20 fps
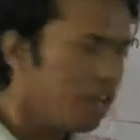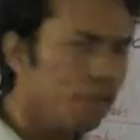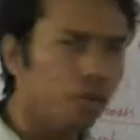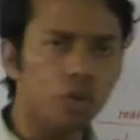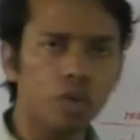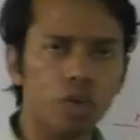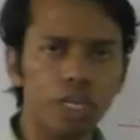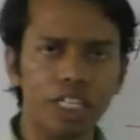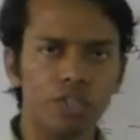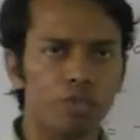
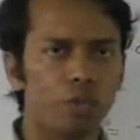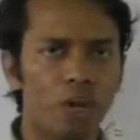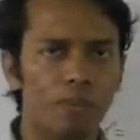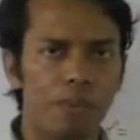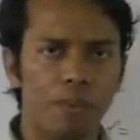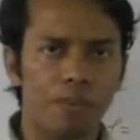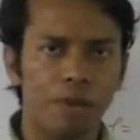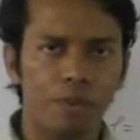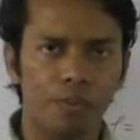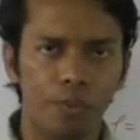you know it is
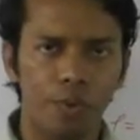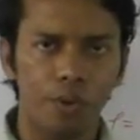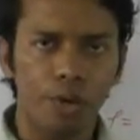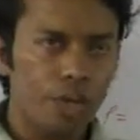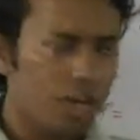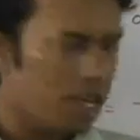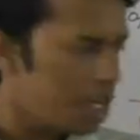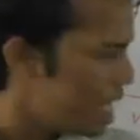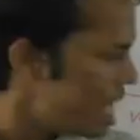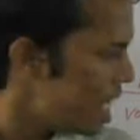
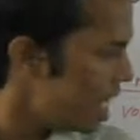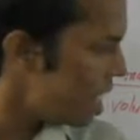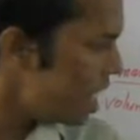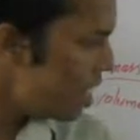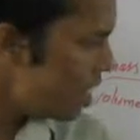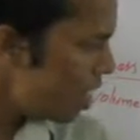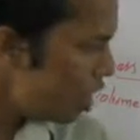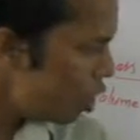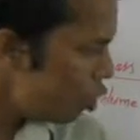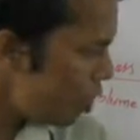154.
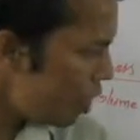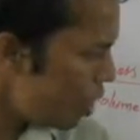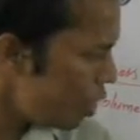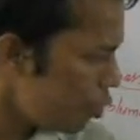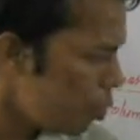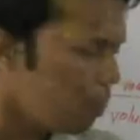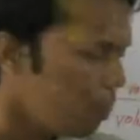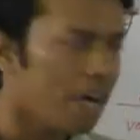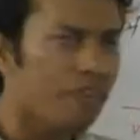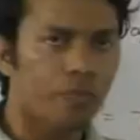Since it is
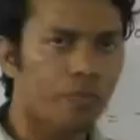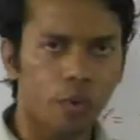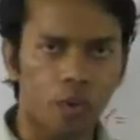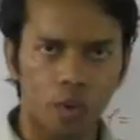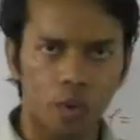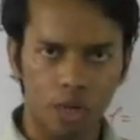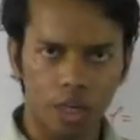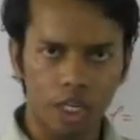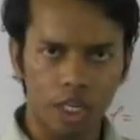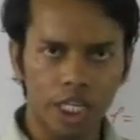
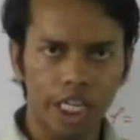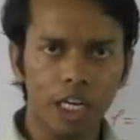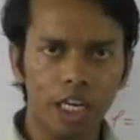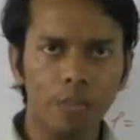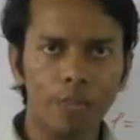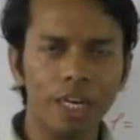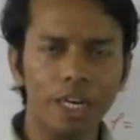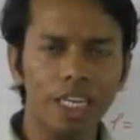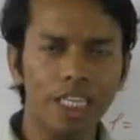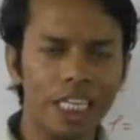22.4,
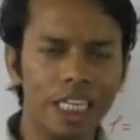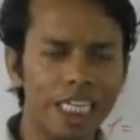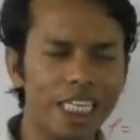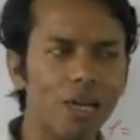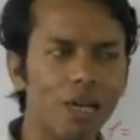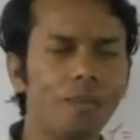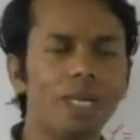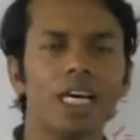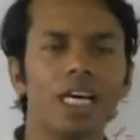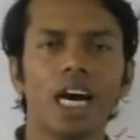denominator is
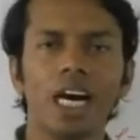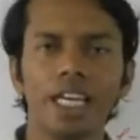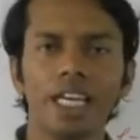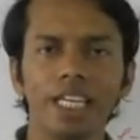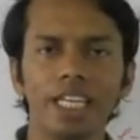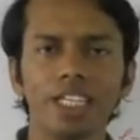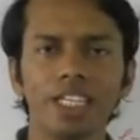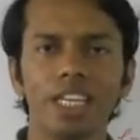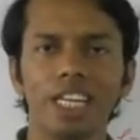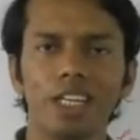little bit
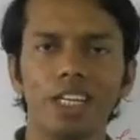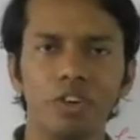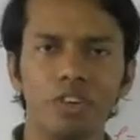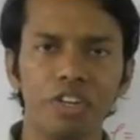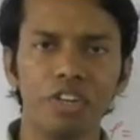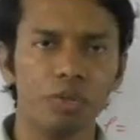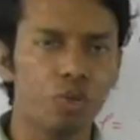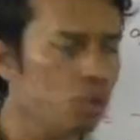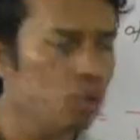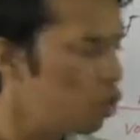higher than
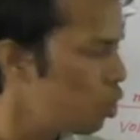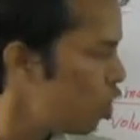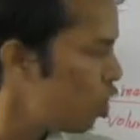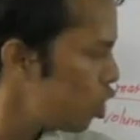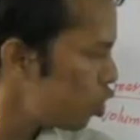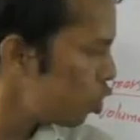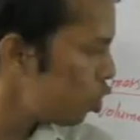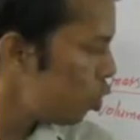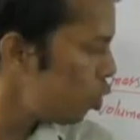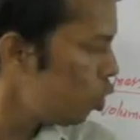22.
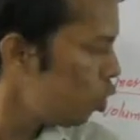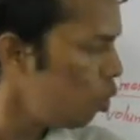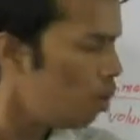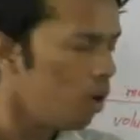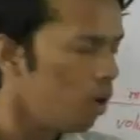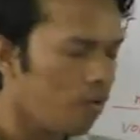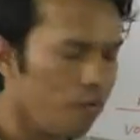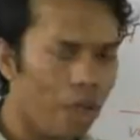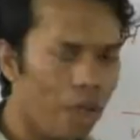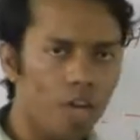So
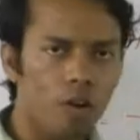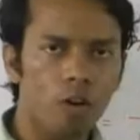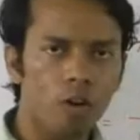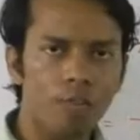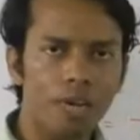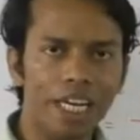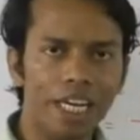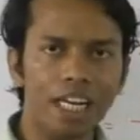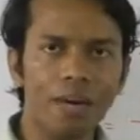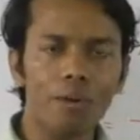low value will
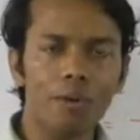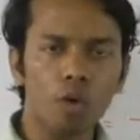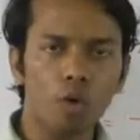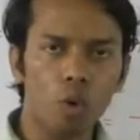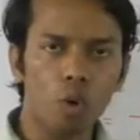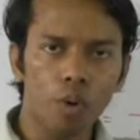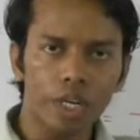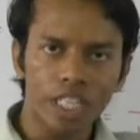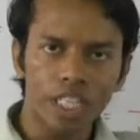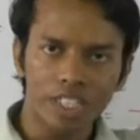be little bit
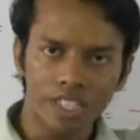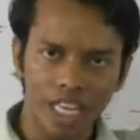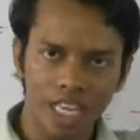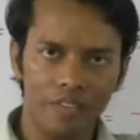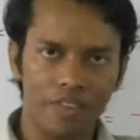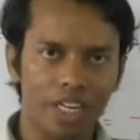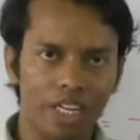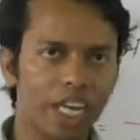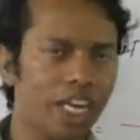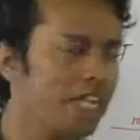lower than
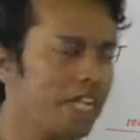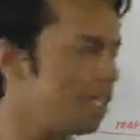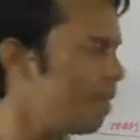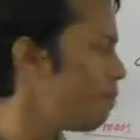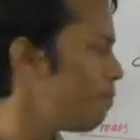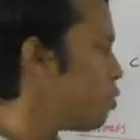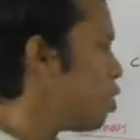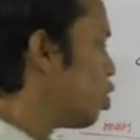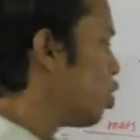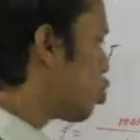7, correct?
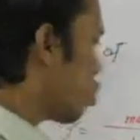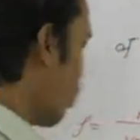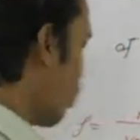So